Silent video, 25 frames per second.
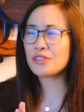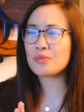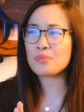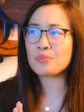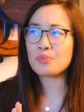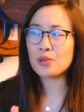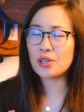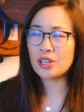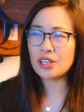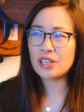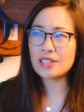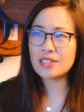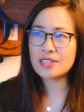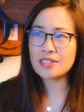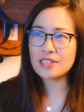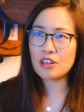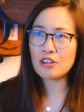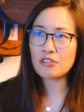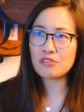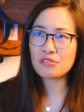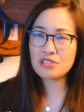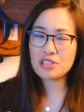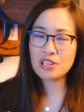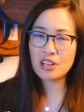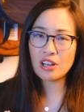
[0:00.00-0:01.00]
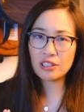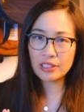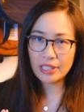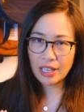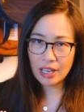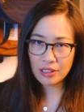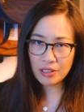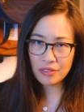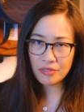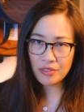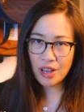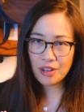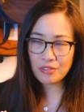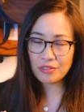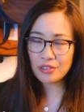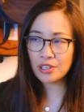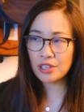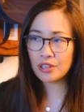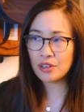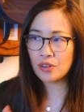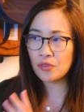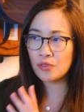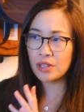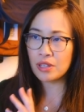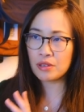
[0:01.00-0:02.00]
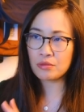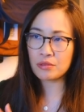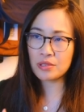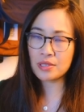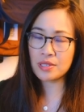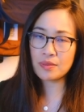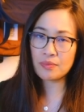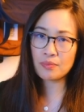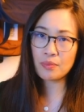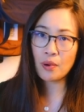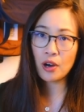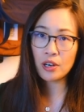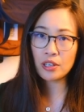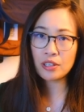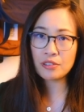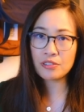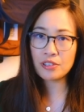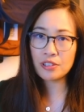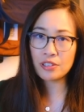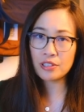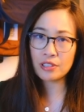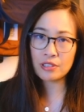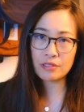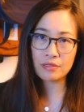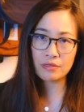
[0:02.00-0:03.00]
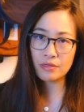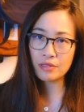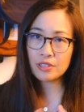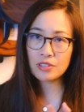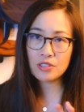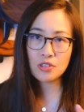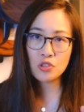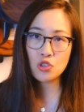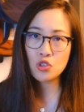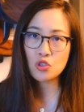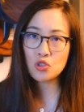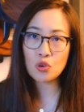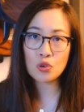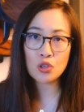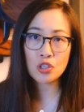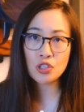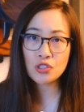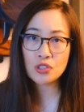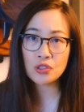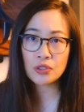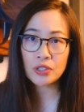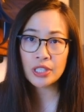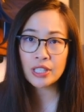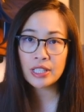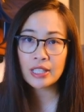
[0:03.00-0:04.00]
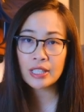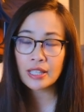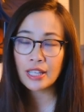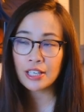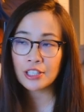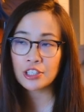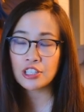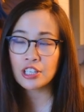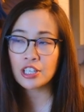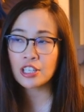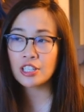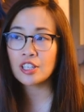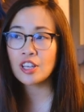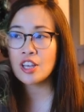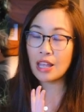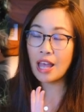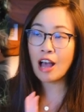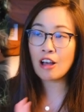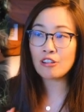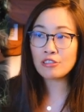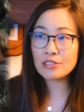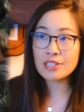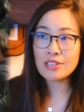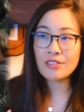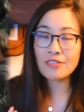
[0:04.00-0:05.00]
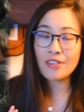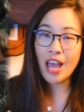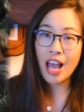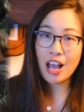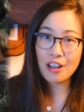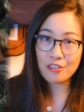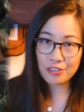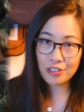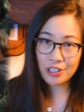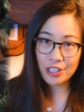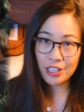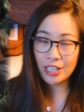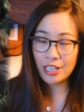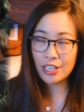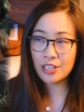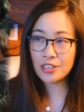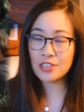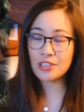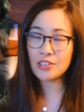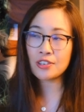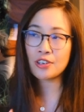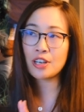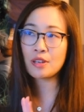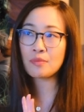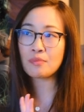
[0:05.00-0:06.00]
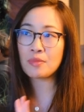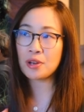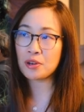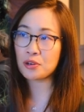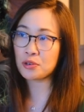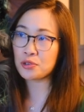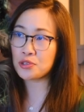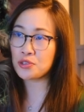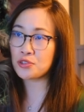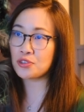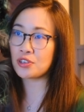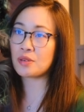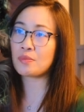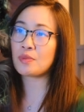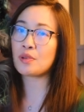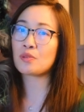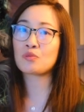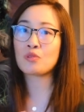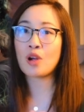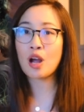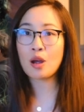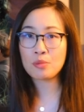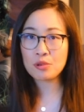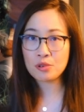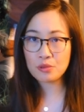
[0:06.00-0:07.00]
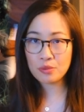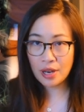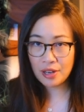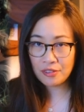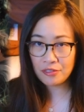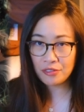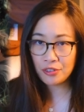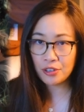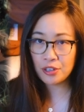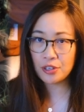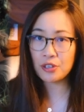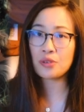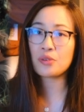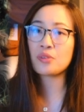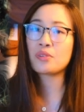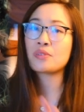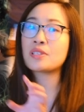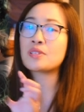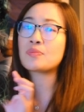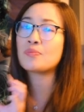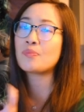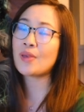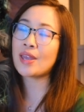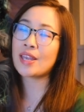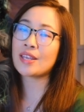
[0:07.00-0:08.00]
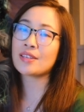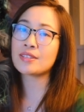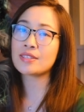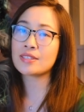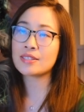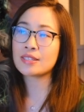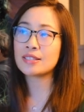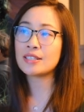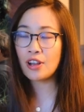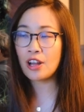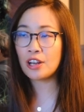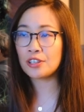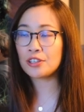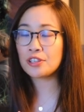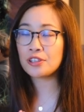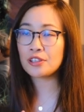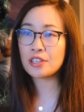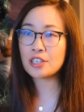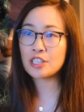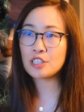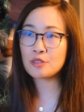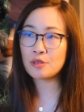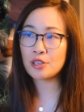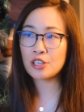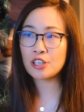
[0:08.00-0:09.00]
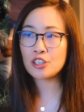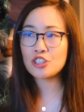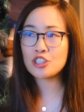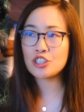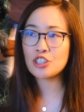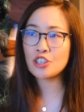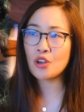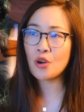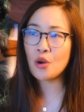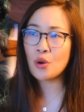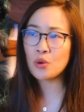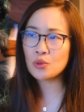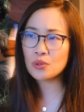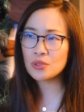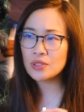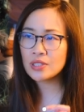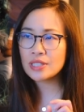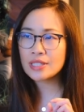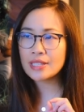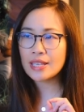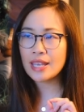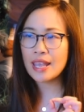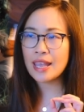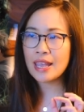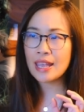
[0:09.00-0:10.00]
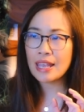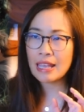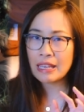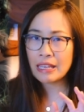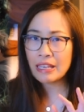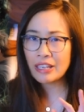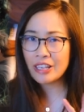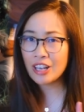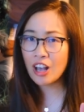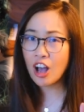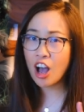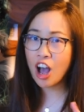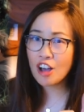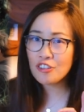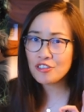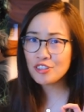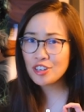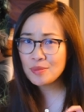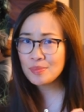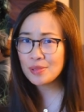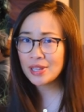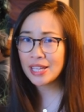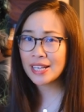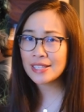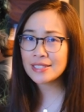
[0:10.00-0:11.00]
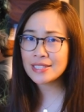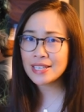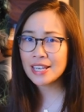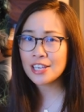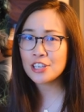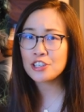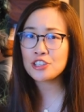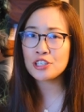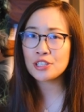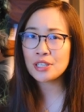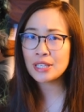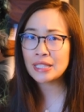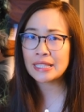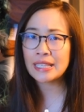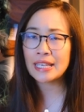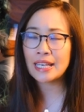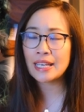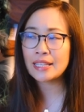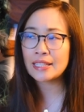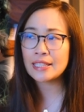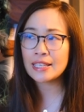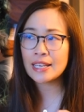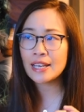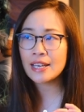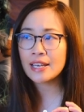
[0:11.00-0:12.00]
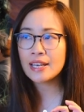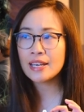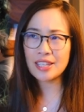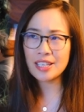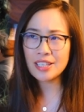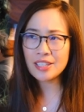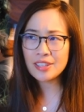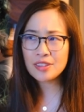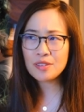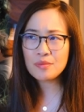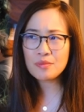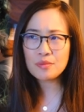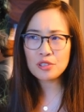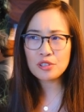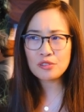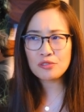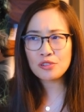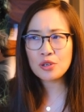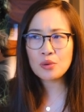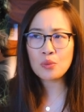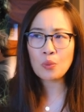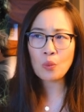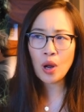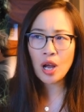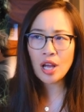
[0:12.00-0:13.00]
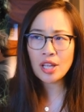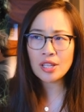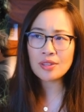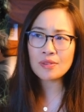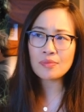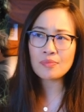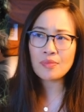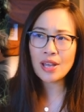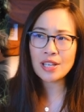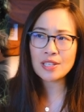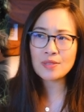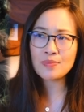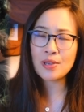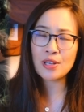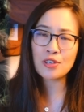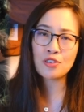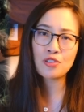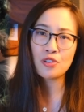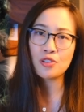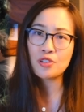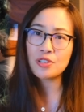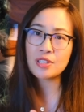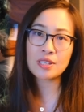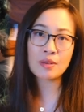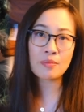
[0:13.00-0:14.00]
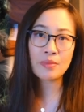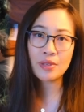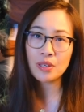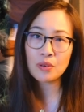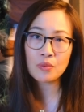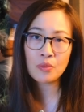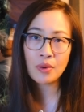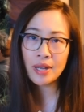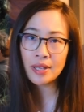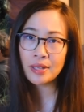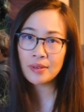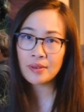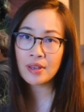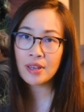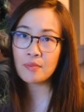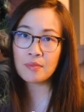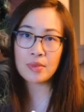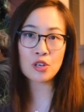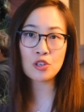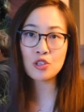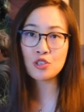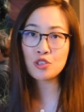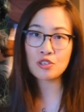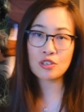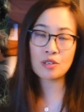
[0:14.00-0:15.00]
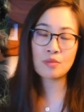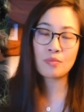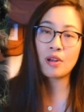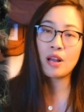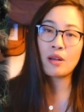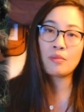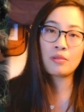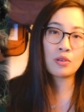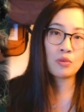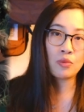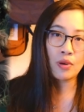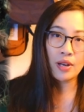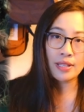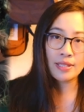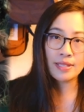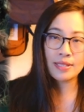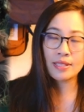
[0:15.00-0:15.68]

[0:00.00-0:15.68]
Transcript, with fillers: the book itself was called Out of Africa or it was part of her short story collection. Out of Africa, starring Meryl Streep and Robert Redford, was based on her experience. She owned a coffee plantation in Kenya. I think the movie won Best Picture, somebody won, Meryl Streep probably won